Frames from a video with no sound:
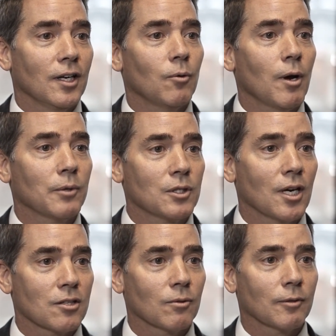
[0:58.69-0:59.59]
a
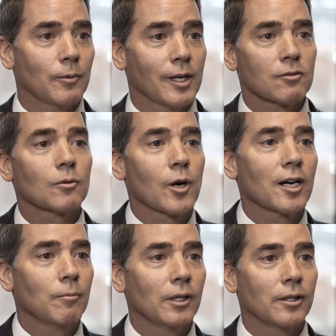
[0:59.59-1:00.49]
reputation with them, we have some
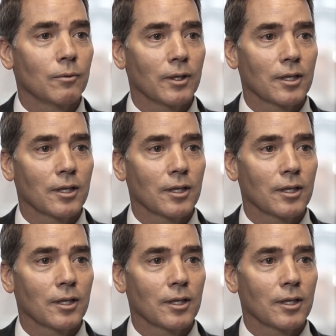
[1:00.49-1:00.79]
credibility with